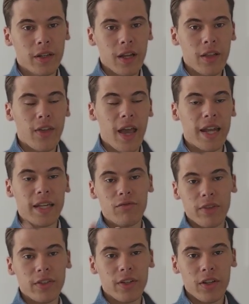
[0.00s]
that any
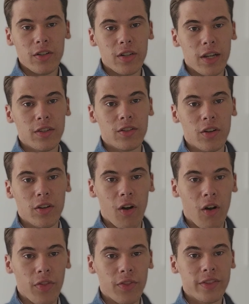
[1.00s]
research is done
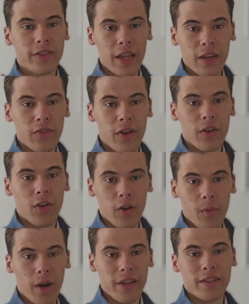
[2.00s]
on safe
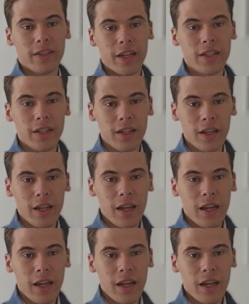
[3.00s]
anonymized data